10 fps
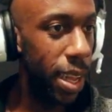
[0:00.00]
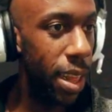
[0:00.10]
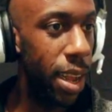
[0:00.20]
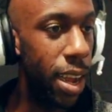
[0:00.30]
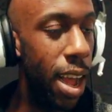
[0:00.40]

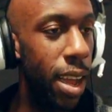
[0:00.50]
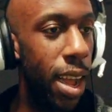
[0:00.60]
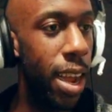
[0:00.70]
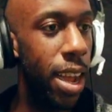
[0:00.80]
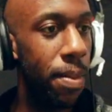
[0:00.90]
Like
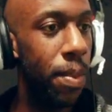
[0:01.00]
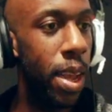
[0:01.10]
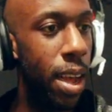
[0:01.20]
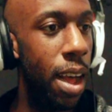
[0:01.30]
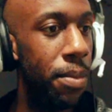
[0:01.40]
I'm like I'm
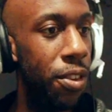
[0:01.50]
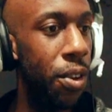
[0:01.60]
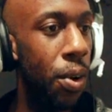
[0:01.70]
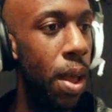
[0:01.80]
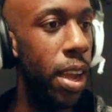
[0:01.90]
like I'm
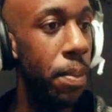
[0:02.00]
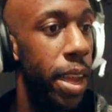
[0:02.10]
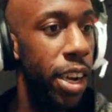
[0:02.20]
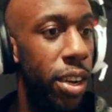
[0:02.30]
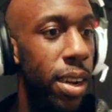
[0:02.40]
so like I'm
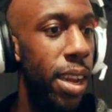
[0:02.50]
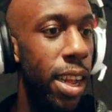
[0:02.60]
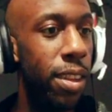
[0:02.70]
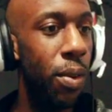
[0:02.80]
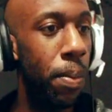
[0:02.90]
itching to
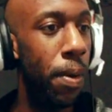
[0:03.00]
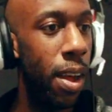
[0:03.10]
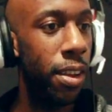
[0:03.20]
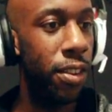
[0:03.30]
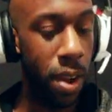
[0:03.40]
get to a
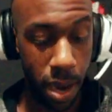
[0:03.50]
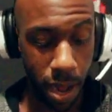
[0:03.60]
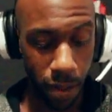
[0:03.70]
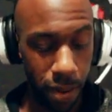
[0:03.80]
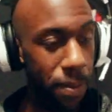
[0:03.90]
boss right
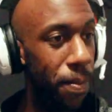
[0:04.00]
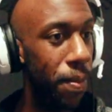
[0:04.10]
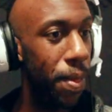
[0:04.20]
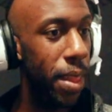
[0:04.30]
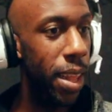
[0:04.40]
now.
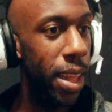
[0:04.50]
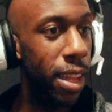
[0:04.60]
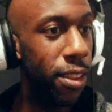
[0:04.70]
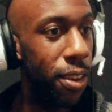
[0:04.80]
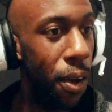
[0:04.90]

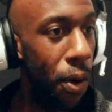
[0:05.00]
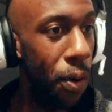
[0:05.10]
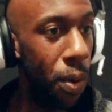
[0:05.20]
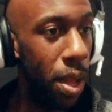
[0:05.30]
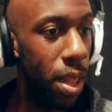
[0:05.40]
Let's
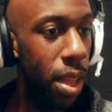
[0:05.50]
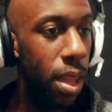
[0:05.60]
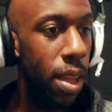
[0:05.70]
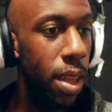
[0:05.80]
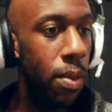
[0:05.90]
go.
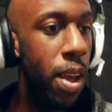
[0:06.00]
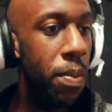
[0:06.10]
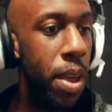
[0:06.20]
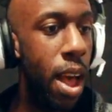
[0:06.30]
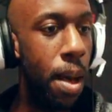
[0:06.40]
Wake
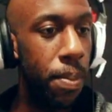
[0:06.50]
me up!